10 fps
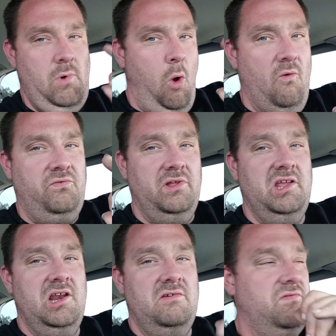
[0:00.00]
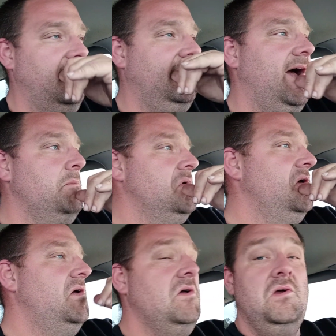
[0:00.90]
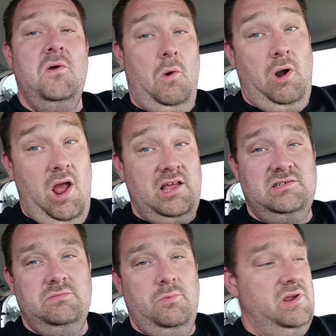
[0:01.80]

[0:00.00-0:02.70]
Hopefully you didn't fuck up, or us.